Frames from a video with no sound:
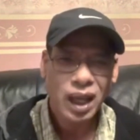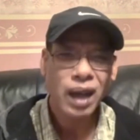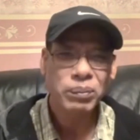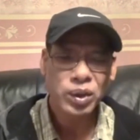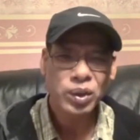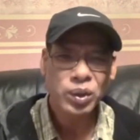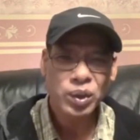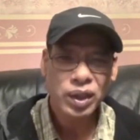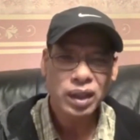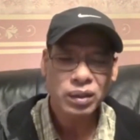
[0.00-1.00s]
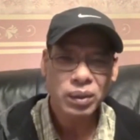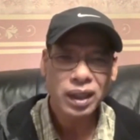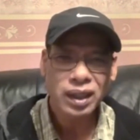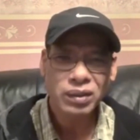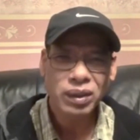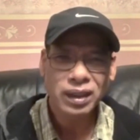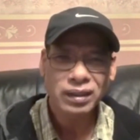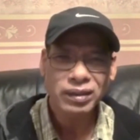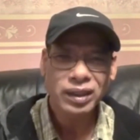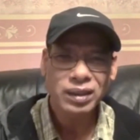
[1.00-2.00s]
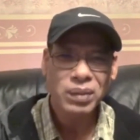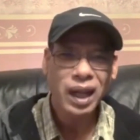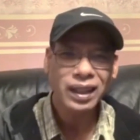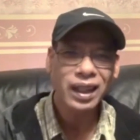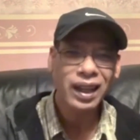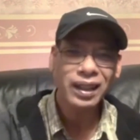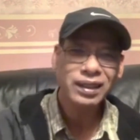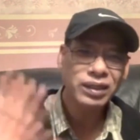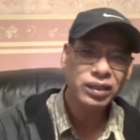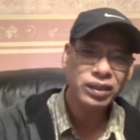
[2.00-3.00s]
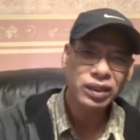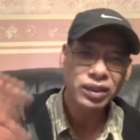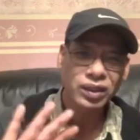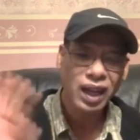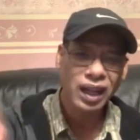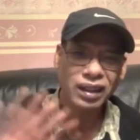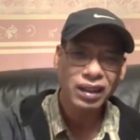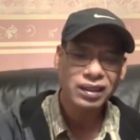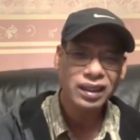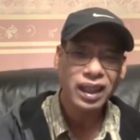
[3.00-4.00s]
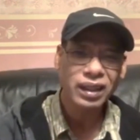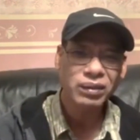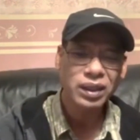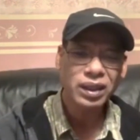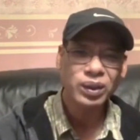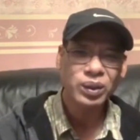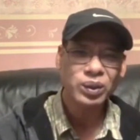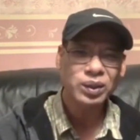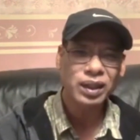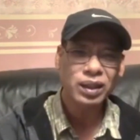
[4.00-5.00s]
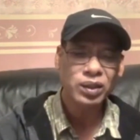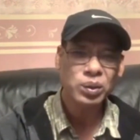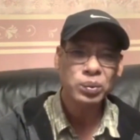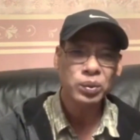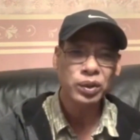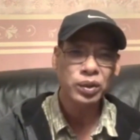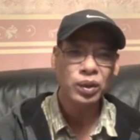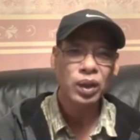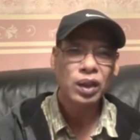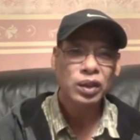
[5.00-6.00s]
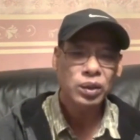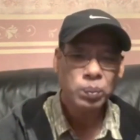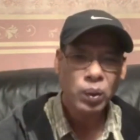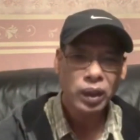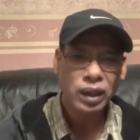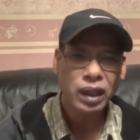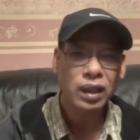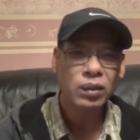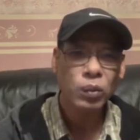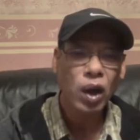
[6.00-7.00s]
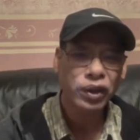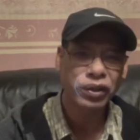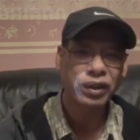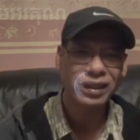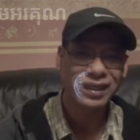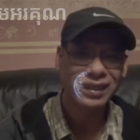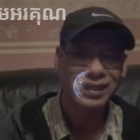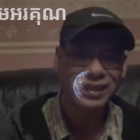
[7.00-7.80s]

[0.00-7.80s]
Happy New Year 2023. Bye guys. We'll see you guys on the next video. Thank you for your support and watching.